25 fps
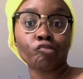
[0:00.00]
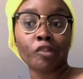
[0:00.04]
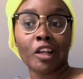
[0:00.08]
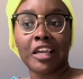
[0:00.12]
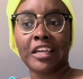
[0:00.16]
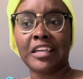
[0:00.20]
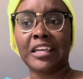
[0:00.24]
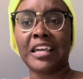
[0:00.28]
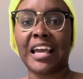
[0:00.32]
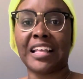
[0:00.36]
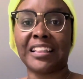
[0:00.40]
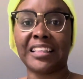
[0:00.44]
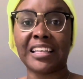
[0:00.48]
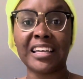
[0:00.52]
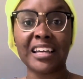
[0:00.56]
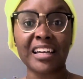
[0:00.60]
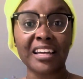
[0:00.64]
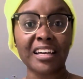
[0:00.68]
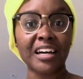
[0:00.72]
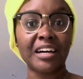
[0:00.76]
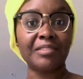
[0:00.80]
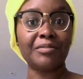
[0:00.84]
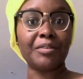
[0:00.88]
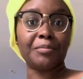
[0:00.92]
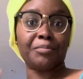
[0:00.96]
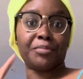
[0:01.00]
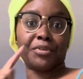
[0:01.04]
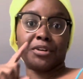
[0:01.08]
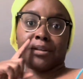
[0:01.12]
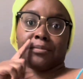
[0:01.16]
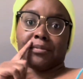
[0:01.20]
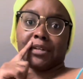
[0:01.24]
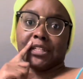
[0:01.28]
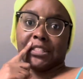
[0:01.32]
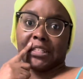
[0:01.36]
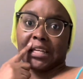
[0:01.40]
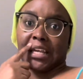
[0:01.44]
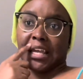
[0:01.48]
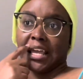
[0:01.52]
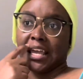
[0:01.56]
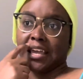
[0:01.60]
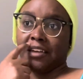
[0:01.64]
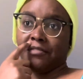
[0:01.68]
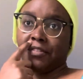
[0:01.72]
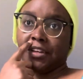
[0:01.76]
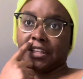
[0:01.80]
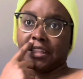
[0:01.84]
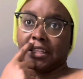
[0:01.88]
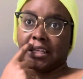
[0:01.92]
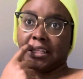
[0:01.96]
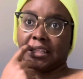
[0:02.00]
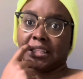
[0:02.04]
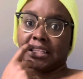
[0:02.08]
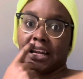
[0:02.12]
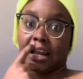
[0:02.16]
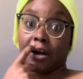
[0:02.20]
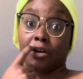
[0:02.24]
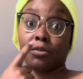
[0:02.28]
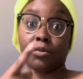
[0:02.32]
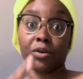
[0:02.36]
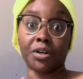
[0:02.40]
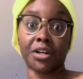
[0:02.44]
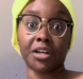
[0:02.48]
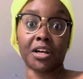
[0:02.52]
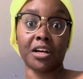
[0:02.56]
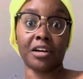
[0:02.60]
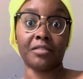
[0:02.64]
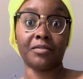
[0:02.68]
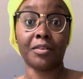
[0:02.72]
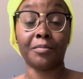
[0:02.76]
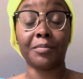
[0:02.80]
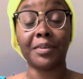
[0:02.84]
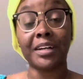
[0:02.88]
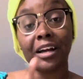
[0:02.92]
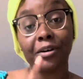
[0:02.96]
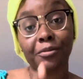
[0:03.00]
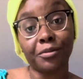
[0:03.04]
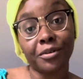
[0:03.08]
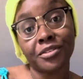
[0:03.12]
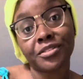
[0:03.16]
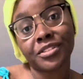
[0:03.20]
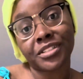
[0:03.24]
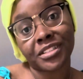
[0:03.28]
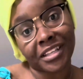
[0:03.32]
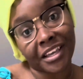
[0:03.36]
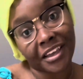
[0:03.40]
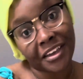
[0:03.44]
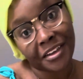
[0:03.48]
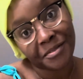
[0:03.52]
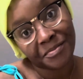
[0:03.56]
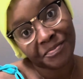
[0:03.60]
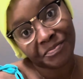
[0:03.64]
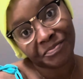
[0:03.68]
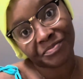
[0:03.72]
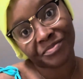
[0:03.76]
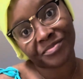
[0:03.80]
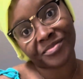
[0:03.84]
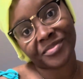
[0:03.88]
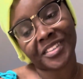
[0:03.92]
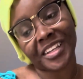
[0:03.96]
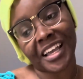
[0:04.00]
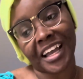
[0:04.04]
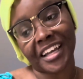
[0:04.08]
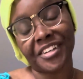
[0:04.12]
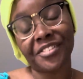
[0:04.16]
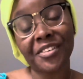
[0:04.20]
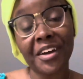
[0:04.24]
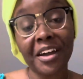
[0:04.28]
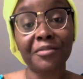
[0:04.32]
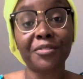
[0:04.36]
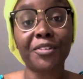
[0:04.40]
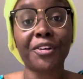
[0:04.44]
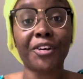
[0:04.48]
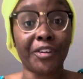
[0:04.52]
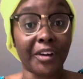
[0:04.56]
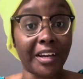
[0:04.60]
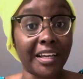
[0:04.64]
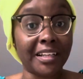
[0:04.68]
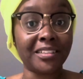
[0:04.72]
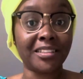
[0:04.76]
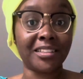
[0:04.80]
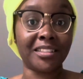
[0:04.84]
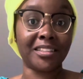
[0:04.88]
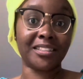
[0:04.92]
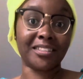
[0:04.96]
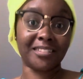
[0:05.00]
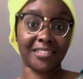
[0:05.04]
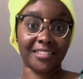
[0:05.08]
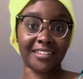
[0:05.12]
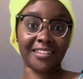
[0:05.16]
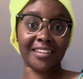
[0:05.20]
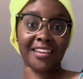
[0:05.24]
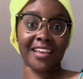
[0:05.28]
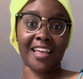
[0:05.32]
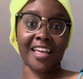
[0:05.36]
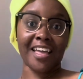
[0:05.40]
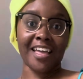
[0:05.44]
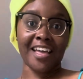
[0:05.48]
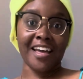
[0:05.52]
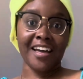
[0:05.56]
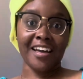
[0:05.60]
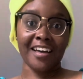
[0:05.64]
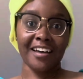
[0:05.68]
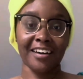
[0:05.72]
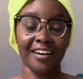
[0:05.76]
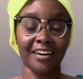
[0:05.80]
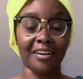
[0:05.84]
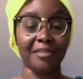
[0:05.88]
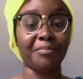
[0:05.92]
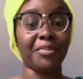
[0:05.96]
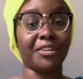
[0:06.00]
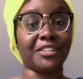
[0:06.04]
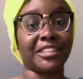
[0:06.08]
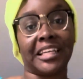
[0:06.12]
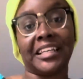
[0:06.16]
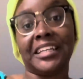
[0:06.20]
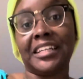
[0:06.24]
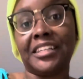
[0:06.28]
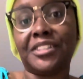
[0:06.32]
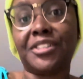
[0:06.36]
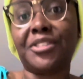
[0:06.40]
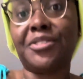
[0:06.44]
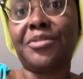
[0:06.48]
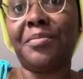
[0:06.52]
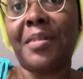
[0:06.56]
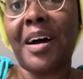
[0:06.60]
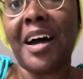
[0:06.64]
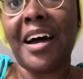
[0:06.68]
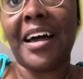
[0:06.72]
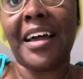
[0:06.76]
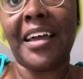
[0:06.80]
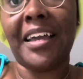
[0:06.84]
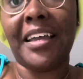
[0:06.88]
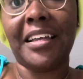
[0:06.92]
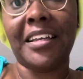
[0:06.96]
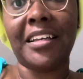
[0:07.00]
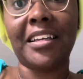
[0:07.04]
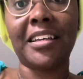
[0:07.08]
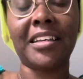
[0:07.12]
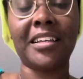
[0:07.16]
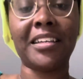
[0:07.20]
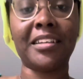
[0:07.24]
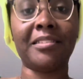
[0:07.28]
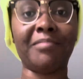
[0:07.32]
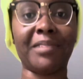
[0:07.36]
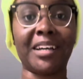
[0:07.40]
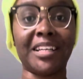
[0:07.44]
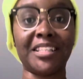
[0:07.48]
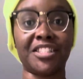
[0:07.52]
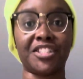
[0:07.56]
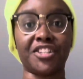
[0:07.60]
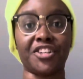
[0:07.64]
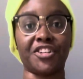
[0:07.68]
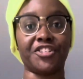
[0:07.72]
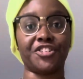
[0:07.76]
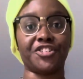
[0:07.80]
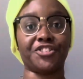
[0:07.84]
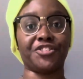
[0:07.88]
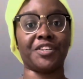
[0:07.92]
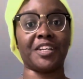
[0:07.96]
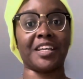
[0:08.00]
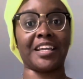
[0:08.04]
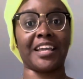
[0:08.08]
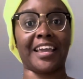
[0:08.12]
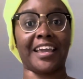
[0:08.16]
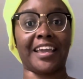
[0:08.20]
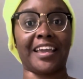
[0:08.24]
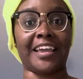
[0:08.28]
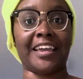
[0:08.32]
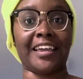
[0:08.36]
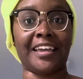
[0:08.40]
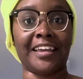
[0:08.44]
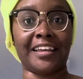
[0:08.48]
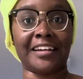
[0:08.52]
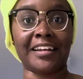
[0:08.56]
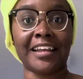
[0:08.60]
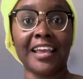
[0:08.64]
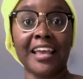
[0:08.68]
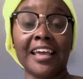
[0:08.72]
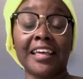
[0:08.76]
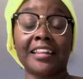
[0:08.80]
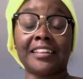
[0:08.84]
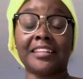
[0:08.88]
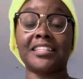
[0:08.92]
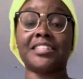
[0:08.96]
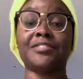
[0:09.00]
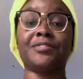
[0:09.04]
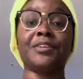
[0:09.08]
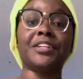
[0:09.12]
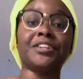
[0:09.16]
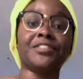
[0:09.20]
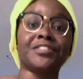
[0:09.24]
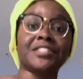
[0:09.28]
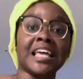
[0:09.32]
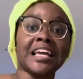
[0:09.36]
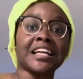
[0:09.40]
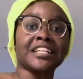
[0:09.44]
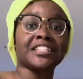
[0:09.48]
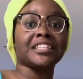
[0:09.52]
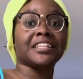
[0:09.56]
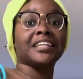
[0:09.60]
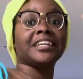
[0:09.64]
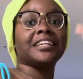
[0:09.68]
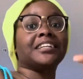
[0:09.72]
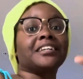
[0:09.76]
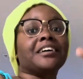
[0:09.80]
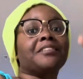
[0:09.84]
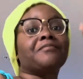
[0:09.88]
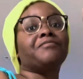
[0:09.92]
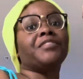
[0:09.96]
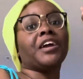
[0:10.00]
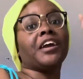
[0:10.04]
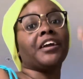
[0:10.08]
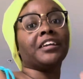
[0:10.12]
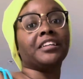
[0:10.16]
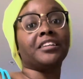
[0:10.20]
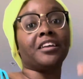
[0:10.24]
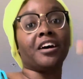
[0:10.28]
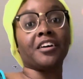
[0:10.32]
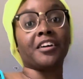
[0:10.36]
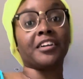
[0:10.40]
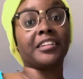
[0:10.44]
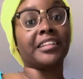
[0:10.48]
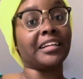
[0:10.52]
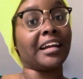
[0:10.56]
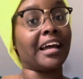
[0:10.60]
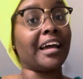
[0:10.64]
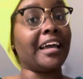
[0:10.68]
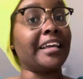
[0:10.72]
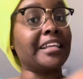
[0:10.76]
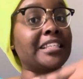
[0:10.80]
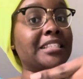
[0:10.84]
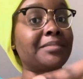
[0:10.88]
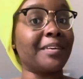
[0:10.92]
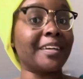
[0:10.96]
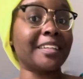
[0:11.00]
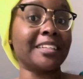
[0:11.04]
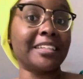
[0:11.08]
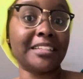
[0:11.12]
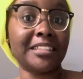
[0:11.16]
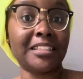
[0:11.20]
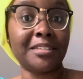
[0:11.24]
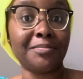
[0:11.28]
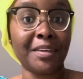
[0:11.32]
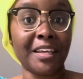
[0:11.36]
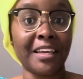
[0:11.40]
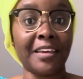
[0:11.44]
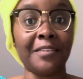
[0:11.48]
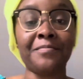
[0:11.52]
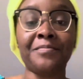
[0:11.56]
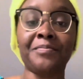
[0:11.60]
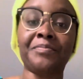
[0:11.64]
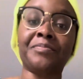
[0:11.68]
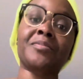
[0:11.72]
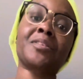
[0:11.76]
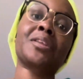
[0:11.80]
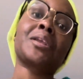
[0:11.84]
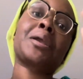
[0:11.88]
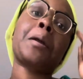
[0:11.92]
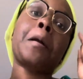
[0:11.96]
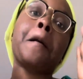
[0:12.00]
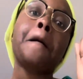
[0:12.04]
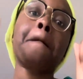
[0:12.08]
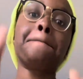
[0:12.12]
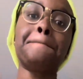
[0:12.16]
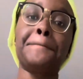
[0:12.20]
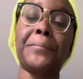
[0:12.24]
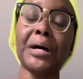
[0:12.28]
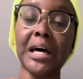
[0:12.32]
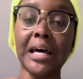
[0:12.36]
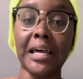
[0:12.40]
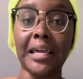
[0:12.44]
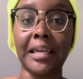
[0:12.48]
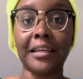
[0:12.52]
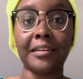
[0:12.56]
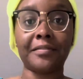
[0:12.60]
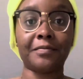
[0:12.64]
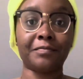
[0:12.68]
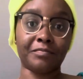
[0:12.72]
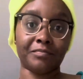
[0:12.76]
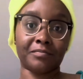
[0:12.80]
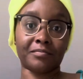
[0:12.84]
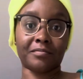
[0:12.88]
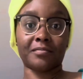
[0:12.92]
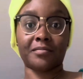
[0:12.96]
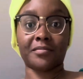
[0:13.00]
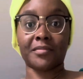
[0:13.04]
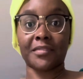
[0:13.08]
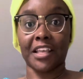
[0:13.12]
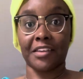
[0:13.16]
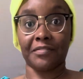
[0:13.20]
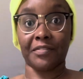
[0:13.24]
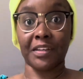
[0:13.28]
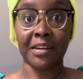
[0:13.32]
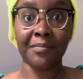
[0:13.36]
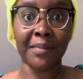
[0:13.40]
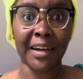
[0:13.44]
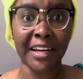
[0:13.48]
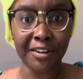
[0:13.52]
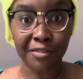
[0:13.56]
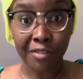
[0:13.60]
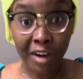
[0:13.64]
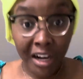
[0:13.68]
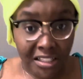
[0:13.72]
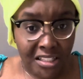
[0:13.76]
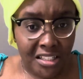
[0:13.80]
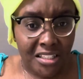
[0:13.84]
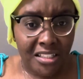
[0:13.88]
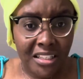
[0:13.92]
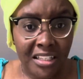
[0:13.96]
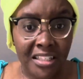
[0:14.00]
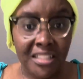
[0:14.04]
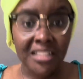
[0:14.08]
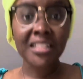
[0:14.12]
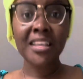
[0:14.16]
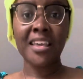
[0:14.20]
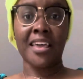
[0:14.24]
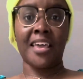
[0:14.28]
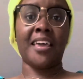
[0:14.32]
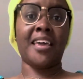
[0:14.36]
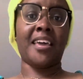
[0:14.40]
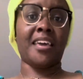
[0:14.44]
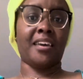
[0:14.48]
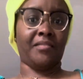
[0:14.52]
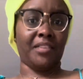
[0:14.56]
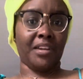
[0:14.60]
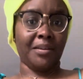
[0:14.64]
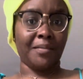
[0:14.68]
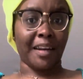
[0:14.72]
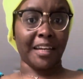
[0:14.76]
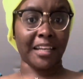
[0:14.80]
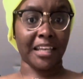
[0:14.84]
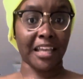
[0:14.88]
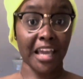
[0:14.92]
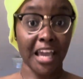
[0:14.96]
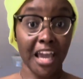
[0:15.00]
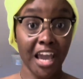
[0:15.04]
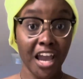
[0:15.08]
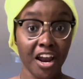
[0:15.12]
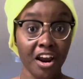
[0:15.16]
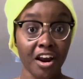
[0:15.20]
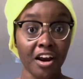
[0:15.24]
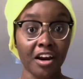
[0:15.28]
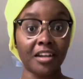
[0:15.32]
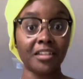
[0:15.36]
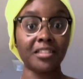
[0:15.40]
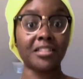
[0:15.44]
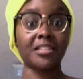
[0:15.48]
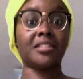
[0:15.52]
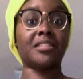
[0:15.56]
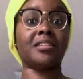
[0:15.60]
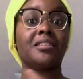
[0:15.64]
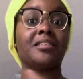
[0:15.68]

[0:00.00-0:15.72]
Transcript: and yeah, I think I covered pretty much everything that I want to cover. But I will say, I do have regrets pertaining to my surgery, and this video is actually ended up very longer than I expected it to be. But if anybody watches this, anybody cares